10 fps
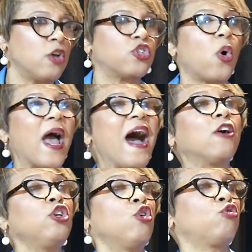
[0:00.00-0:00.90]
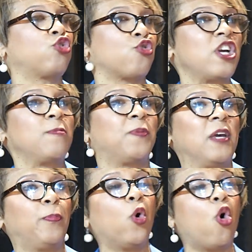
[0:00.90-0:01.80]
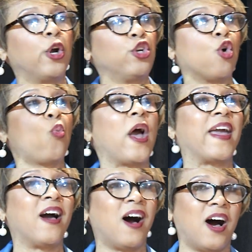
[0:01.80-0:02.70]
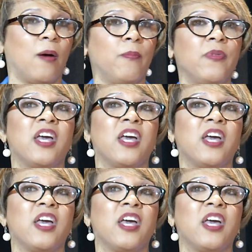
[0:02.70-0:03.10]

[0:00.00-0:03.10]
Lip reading: So how you treat people on your way up